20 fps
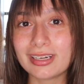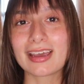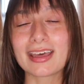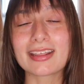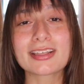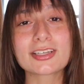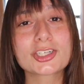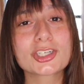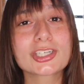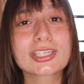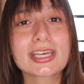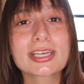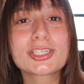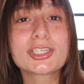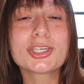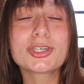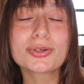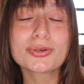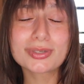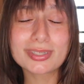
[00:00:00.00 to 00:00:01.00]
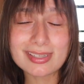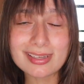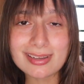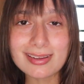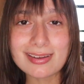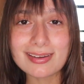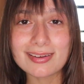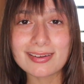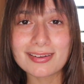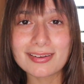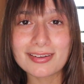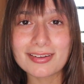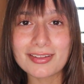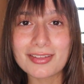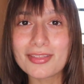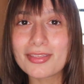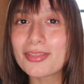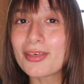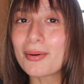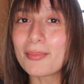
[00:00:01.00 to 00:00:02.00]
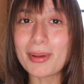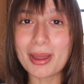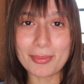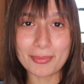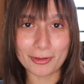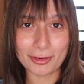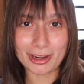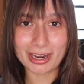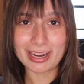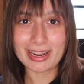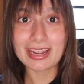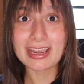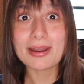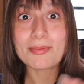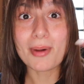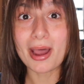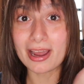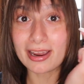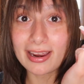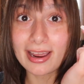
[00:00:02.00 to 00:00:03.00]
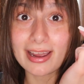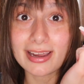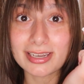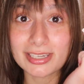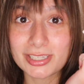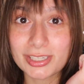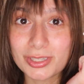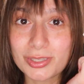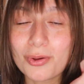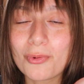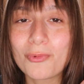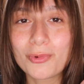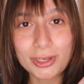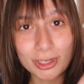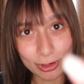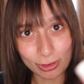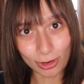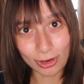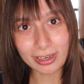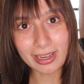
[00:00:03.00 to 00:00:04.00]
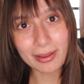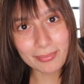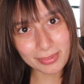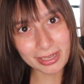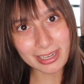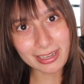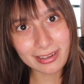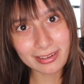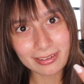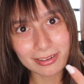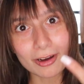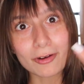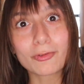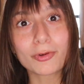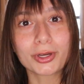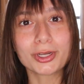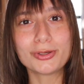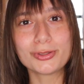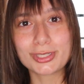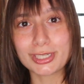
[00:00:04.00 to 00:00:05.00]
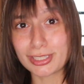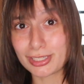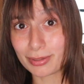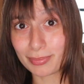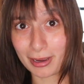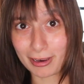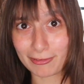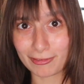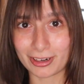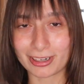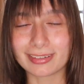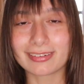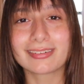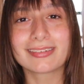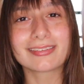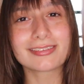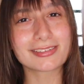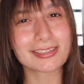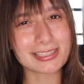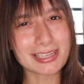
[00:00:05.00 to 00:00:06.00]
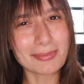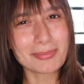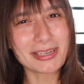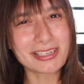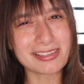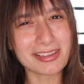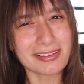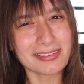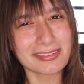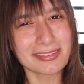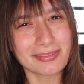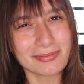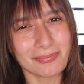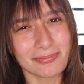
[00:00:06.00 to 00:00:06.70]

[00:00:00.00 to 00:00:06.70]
And then she's like, do you see the memory in my eyes when you look at me of what you did to my friend? Does that make sense?